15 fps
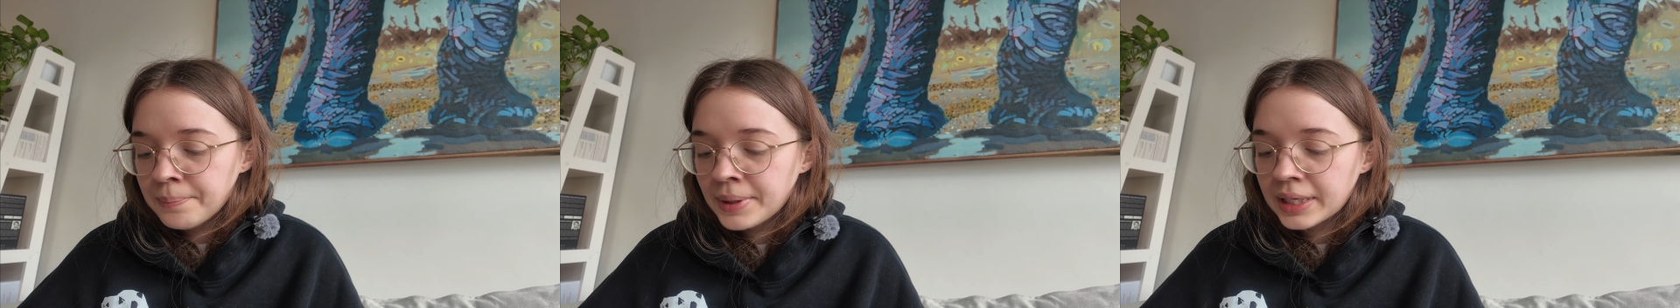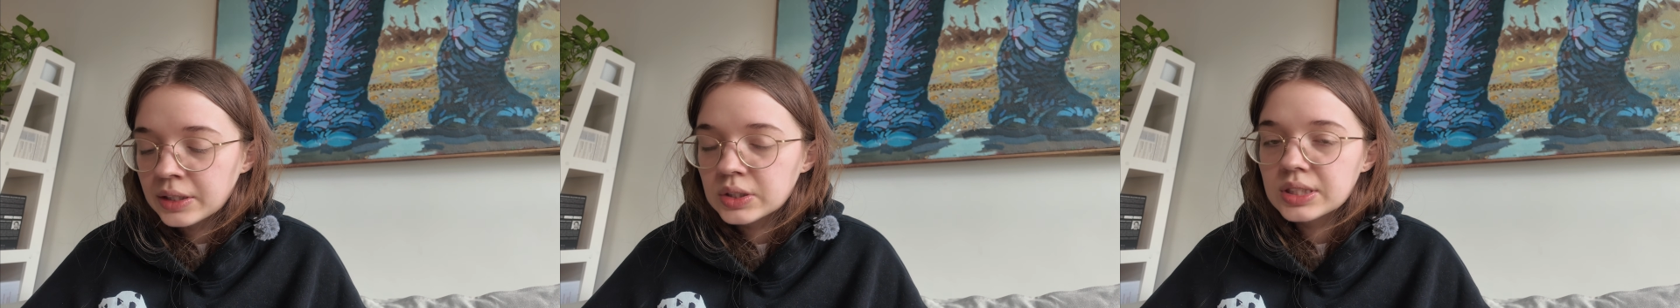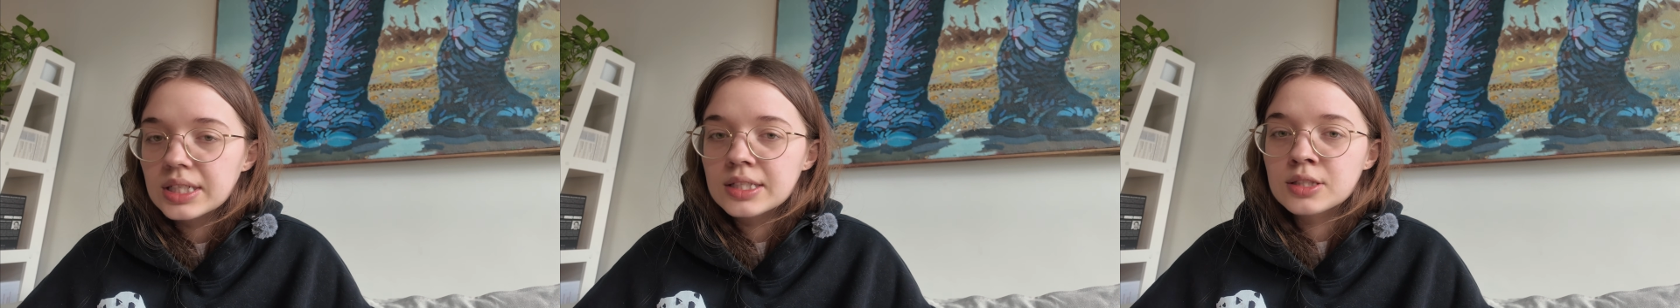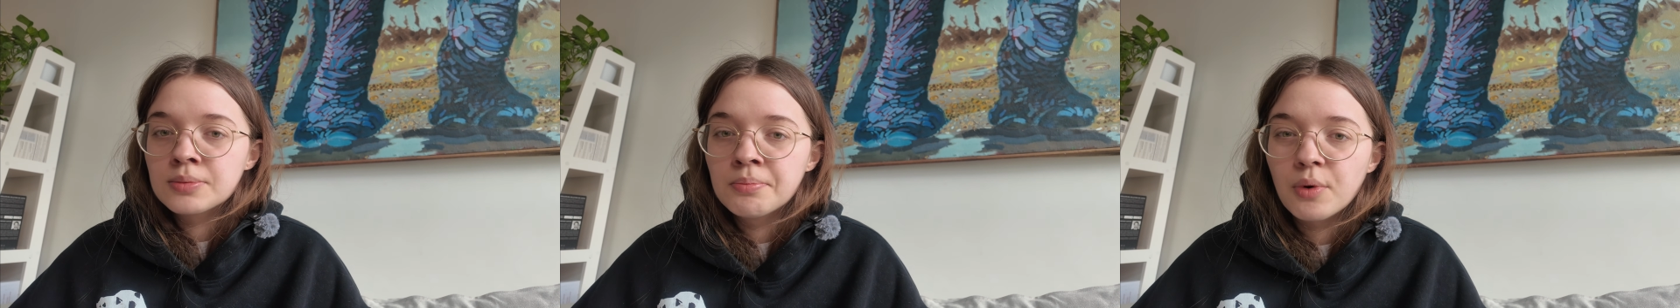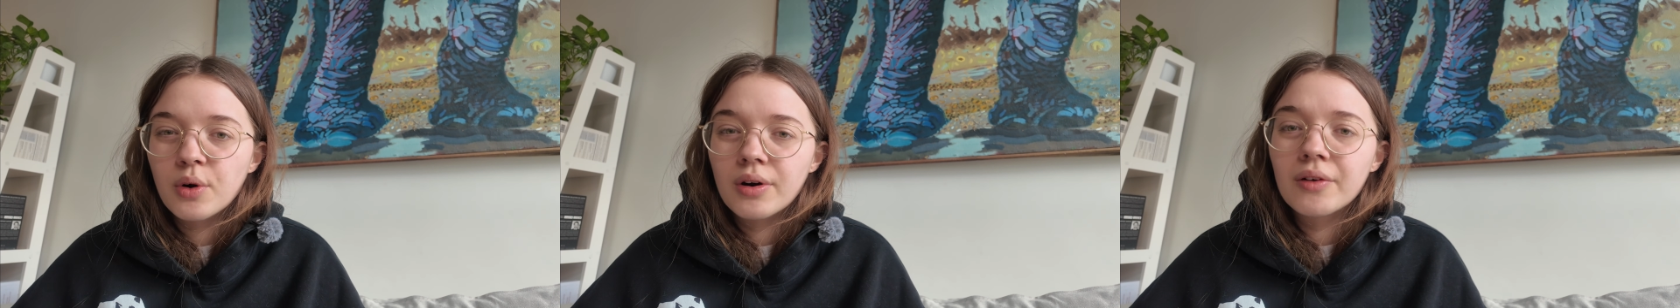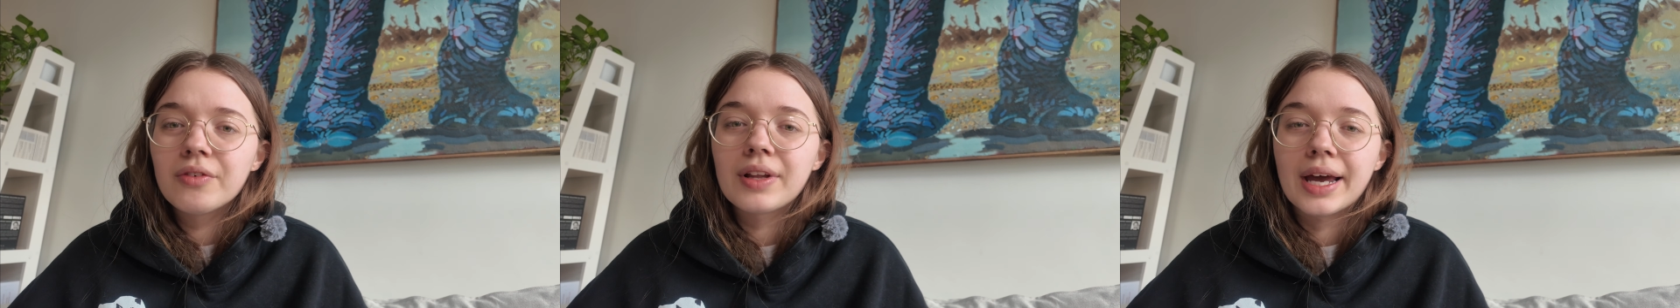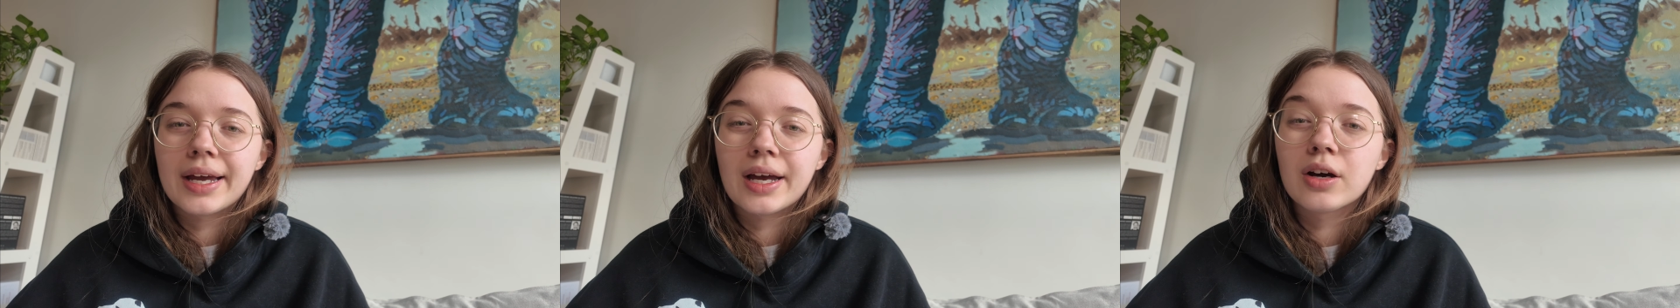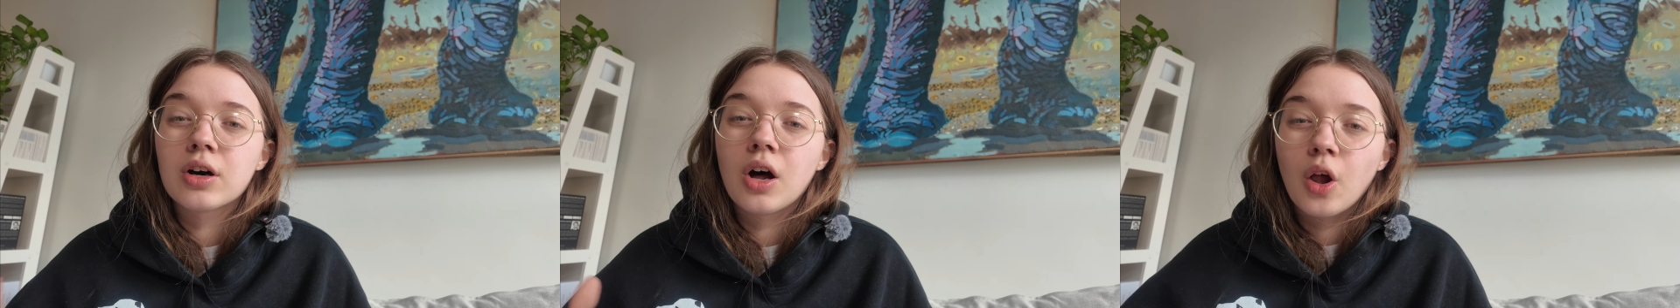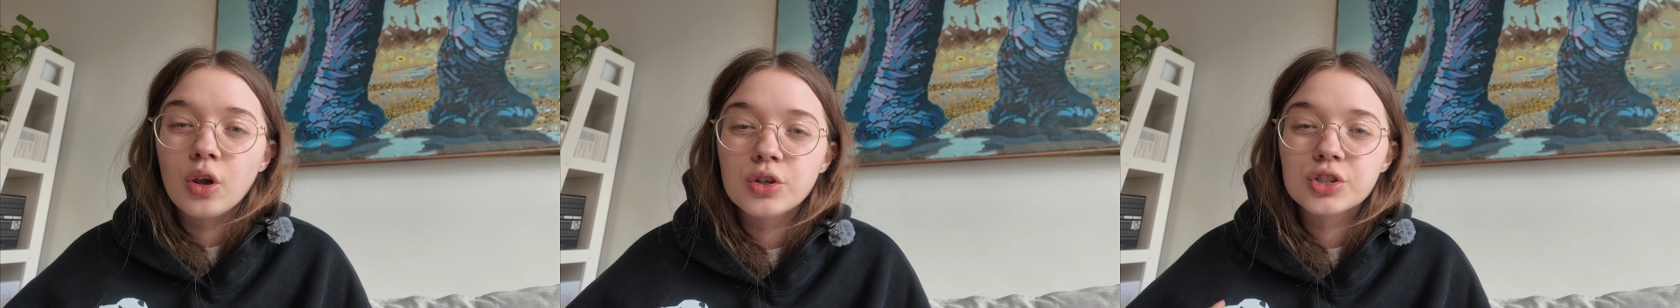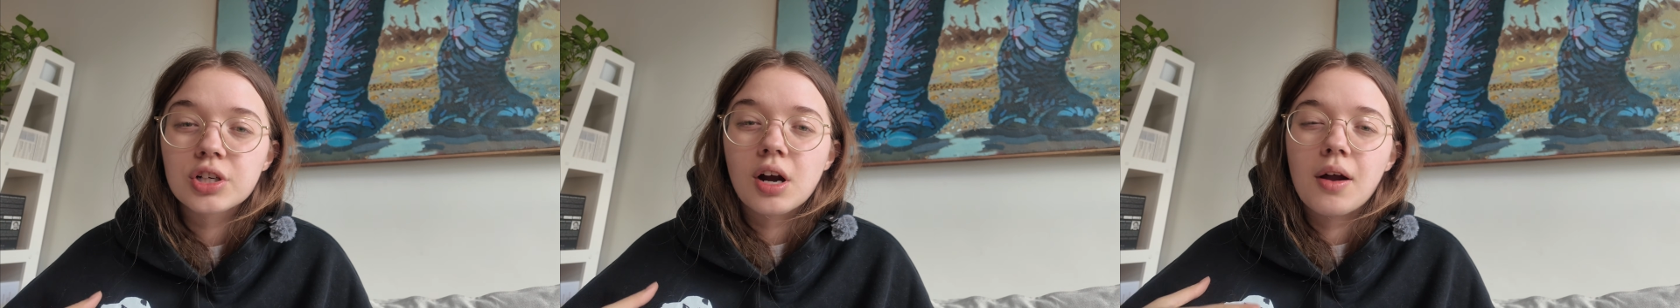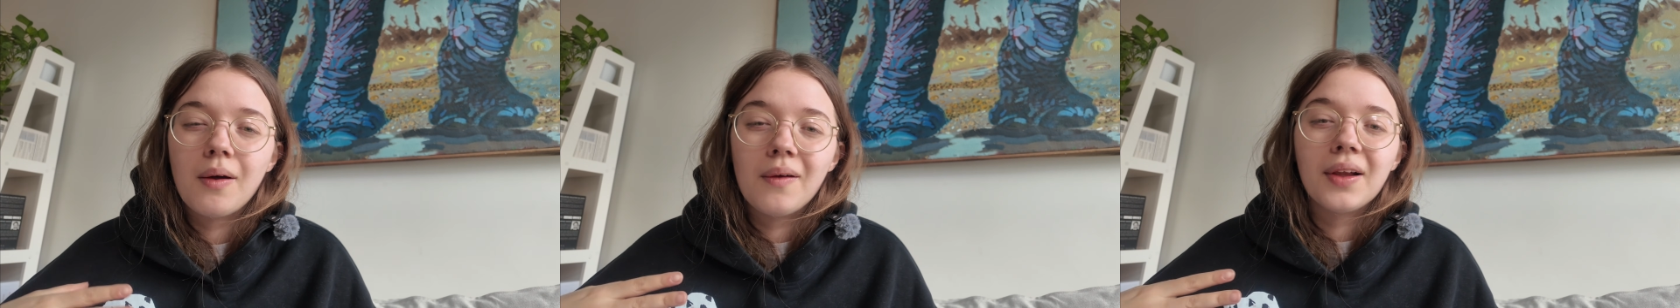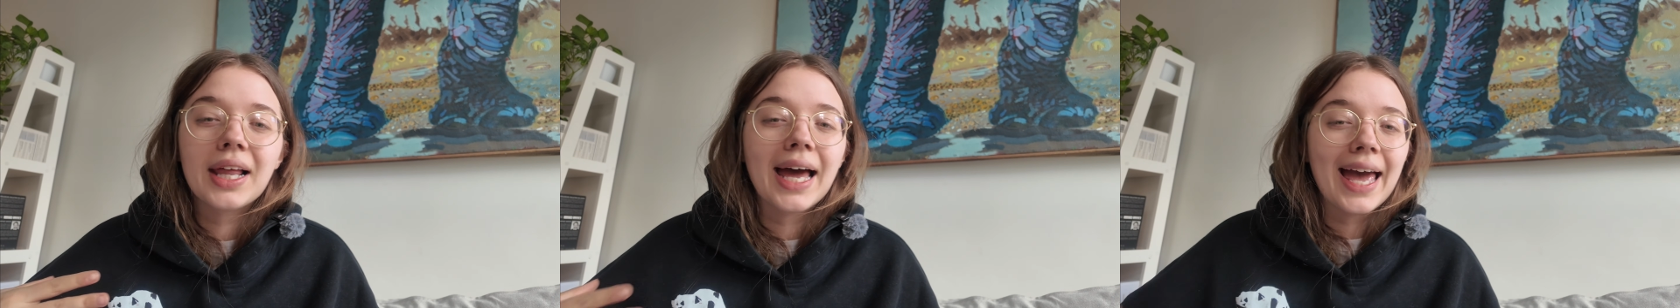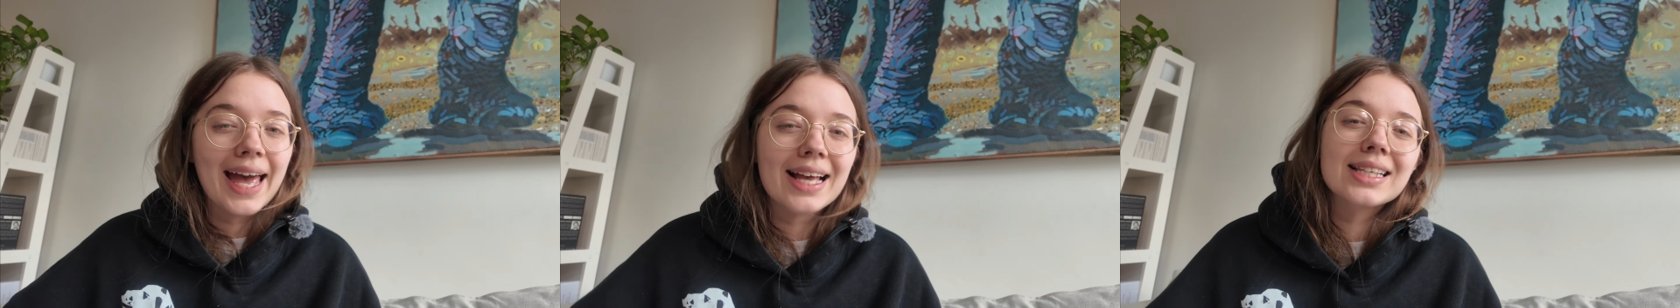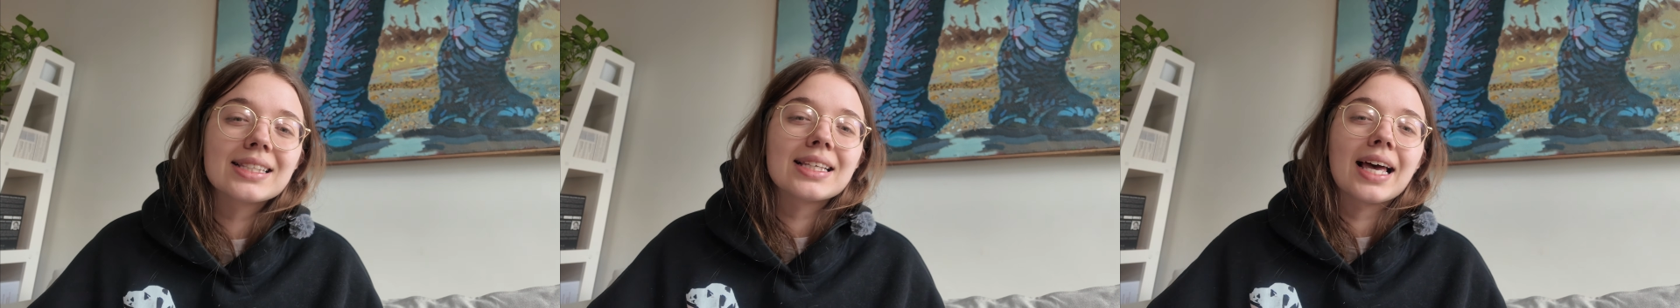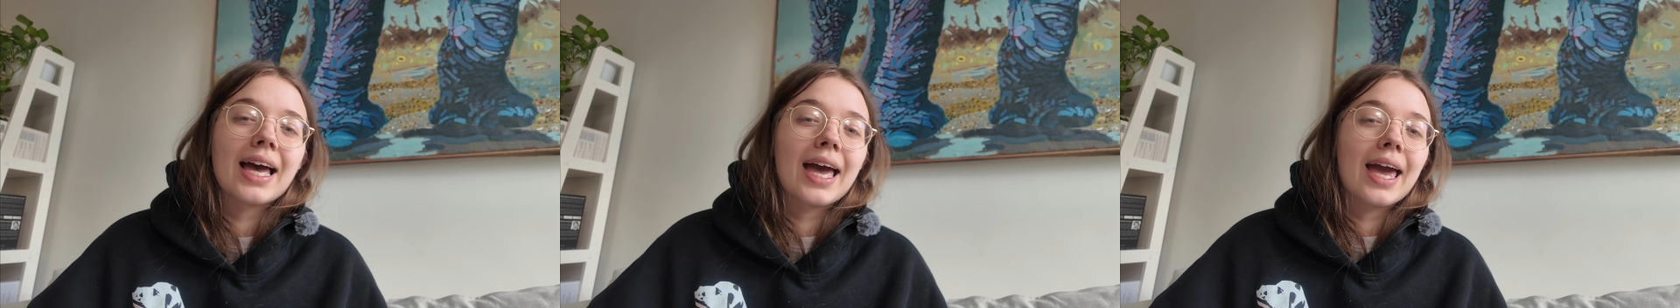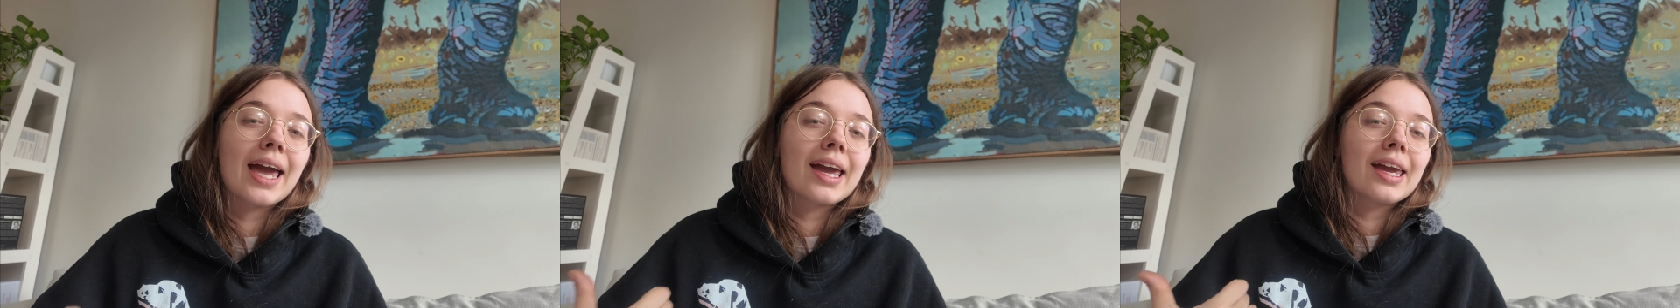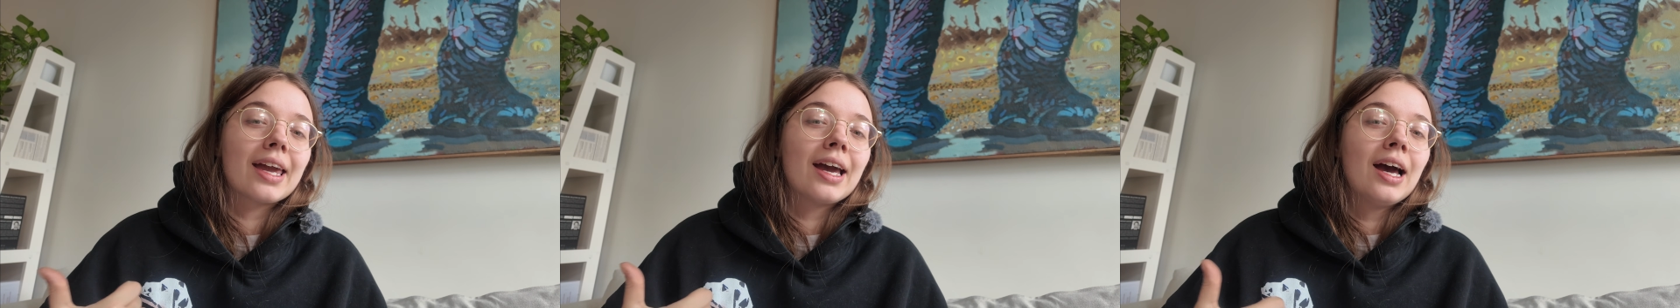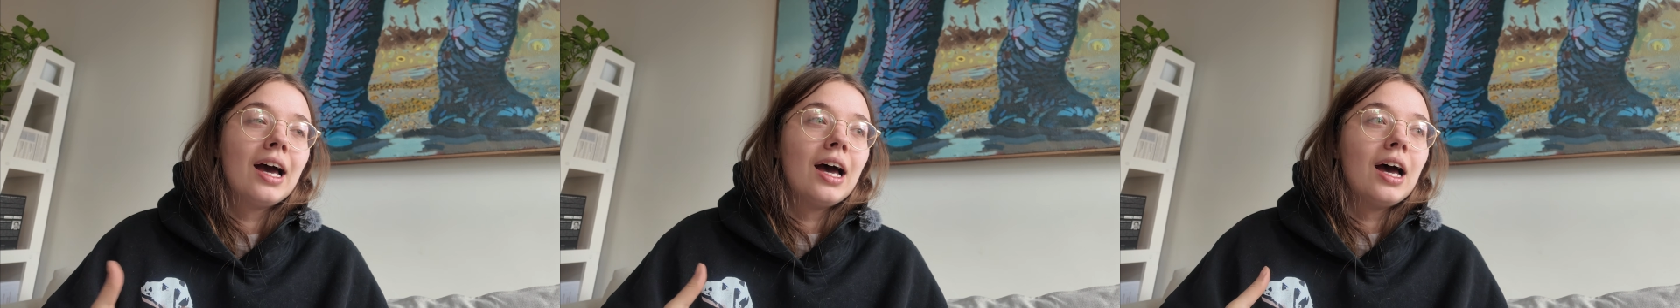because it's more of like a cultural essay,